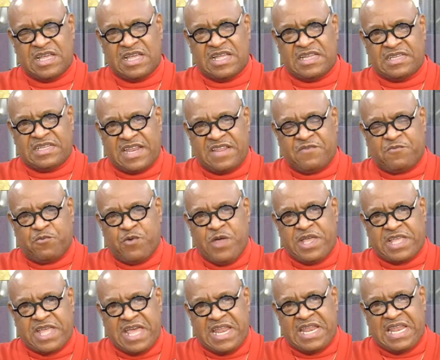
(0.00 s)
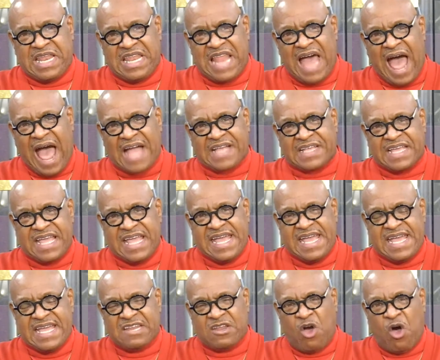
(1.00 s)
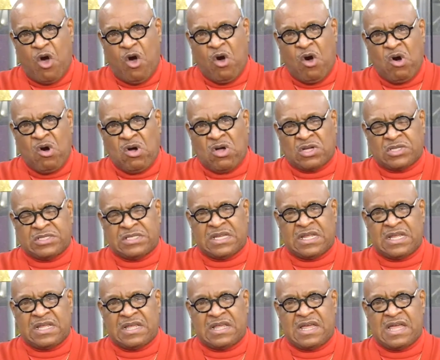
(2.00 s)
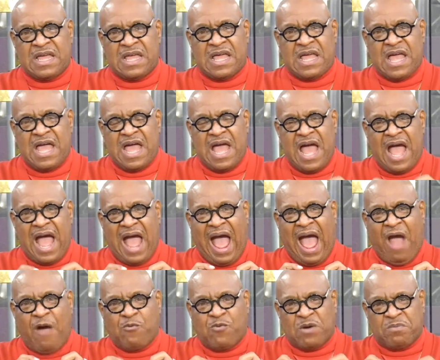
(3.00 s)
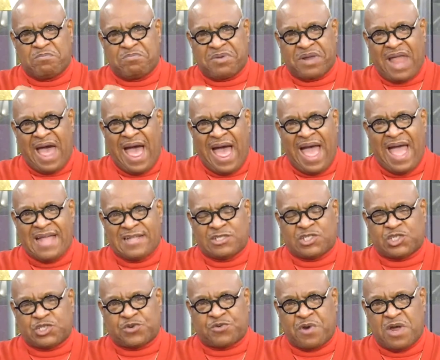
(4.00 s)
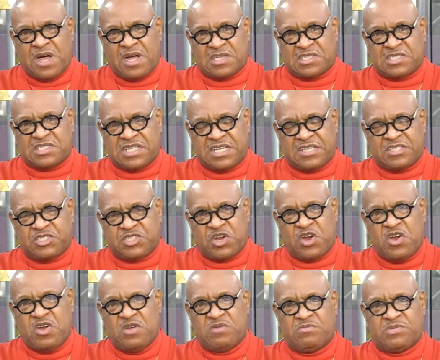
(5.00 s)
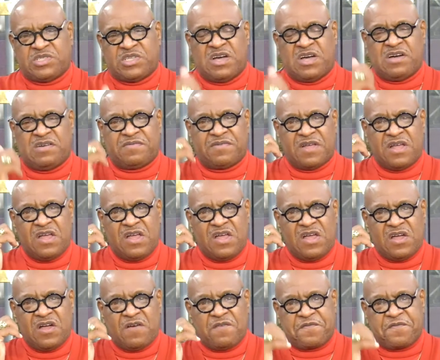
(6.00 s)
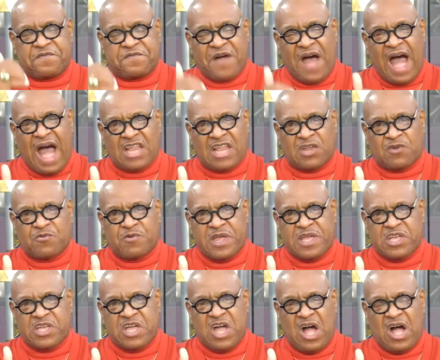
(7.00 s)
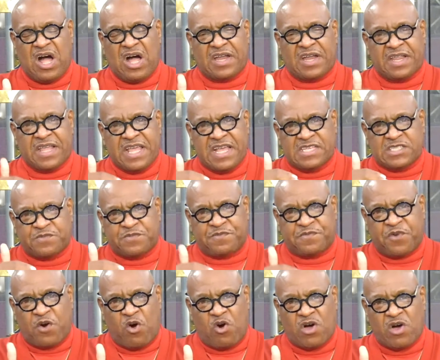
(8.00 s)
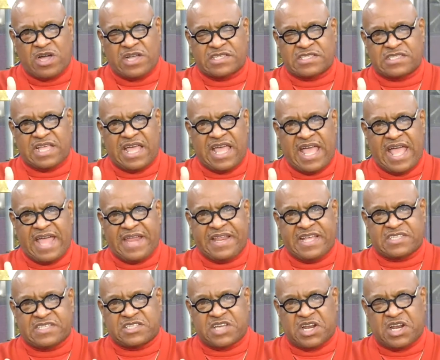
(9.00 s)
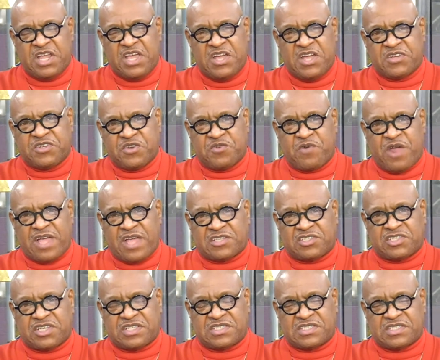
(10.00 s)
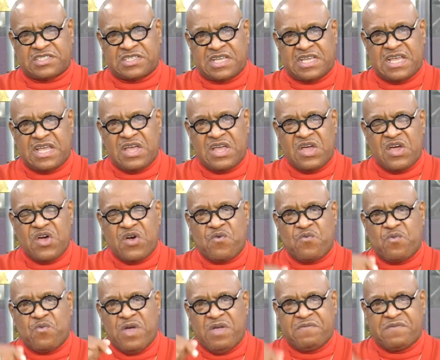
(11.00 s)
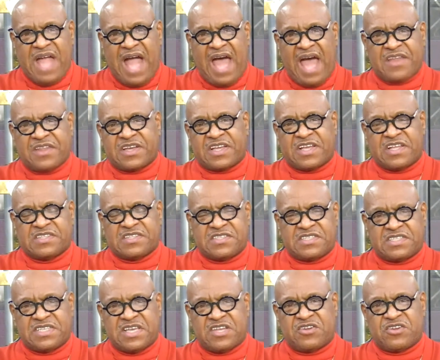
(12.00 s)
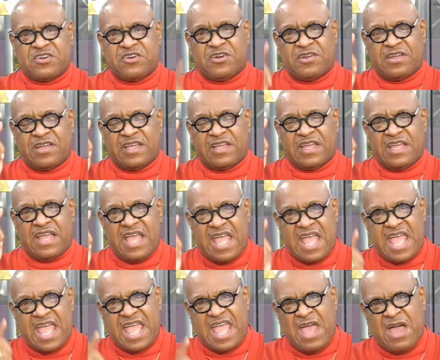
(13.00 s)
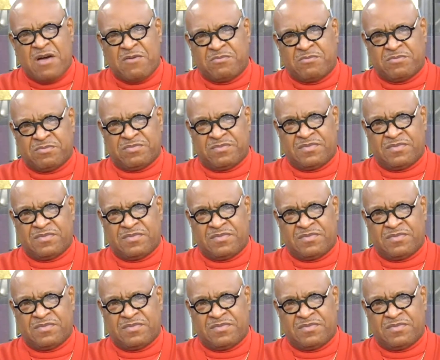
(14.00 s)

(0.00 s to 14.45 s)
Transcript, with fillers: that if we can lock in on our blind trust in terms of following God, His voice, and His clear directions, we've got to consider Him